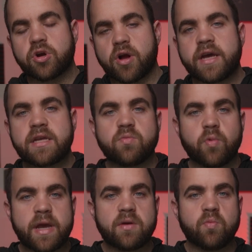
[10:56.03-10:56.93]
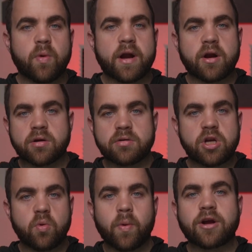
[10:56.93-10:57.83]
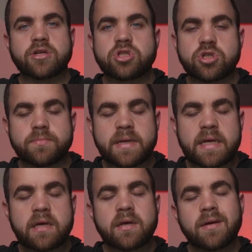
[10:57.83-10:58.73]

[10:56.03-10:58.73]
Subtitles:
height and weight and where it should be,